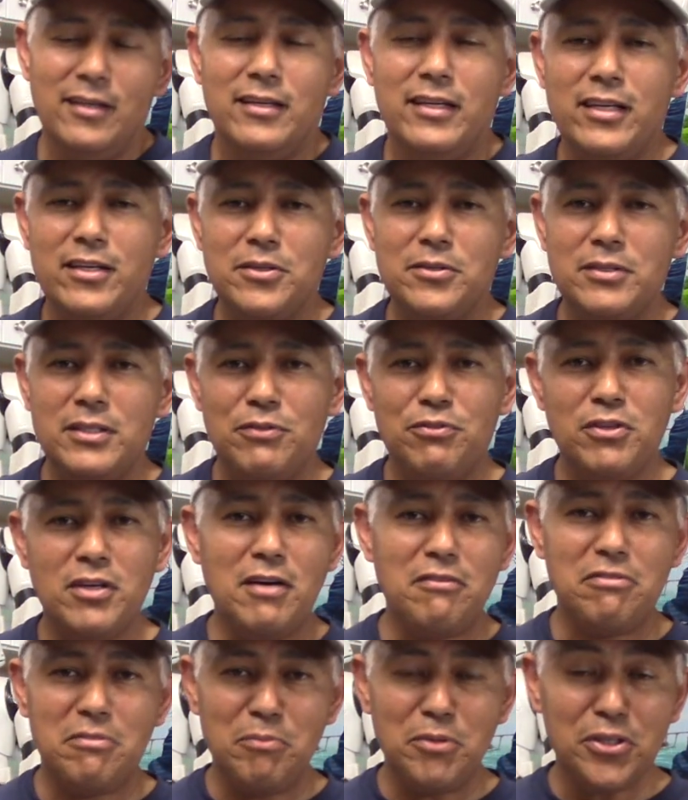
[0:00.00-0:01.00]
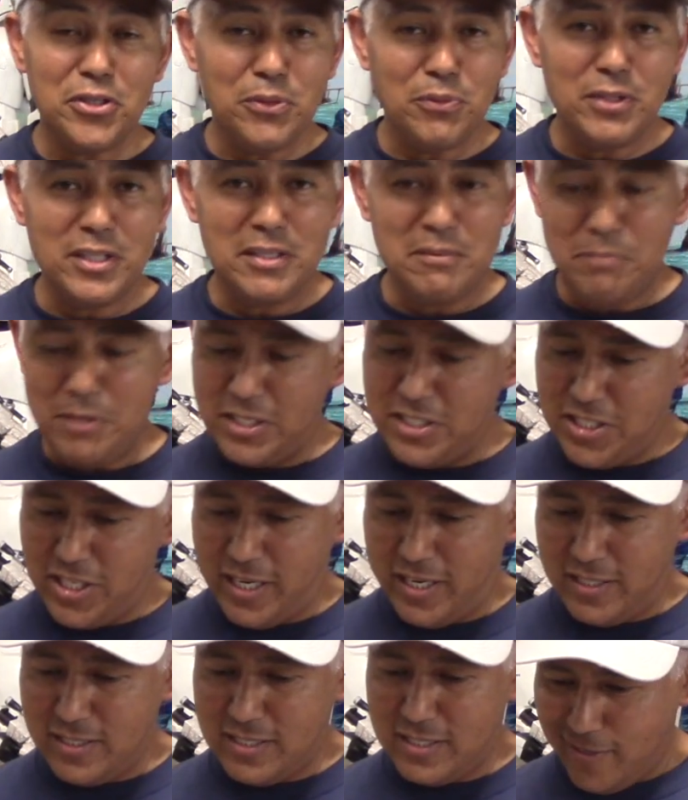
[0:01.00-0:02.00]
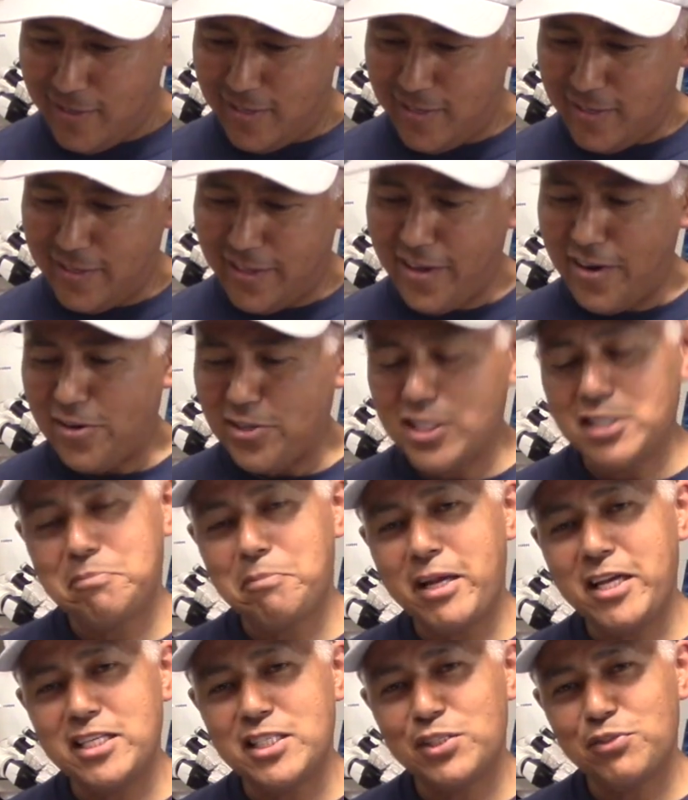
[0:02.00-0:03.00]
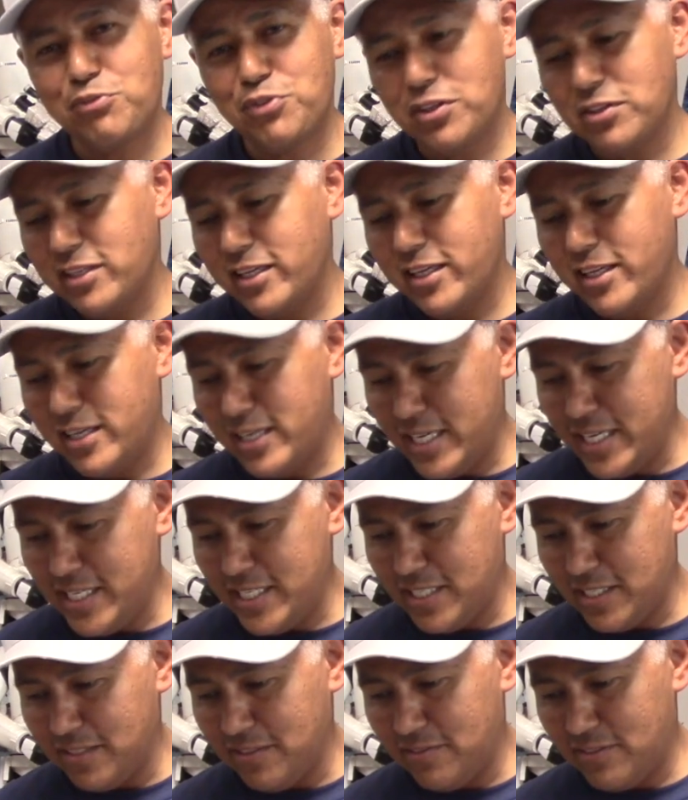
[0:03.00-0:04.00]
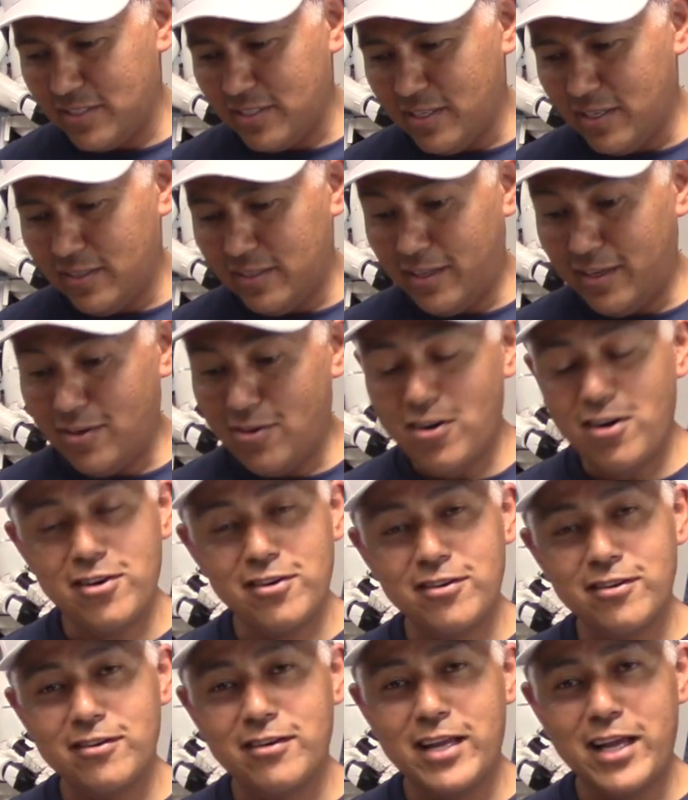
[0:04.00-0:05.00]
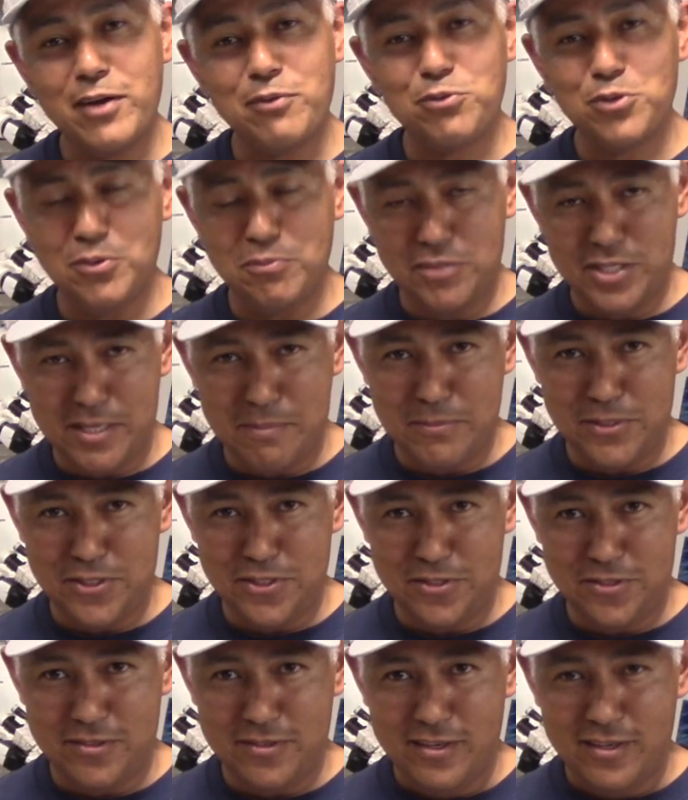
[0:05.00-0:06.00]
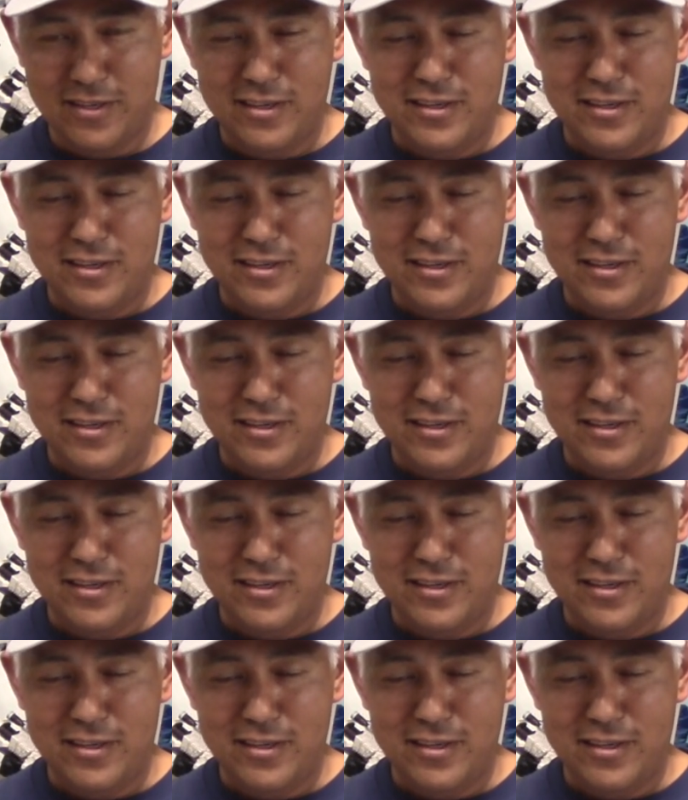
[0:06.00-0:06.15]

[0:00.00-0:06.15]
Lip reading: Now, if you're not familiar with it by chance, they are space-filling adhesives that harden at room temperature.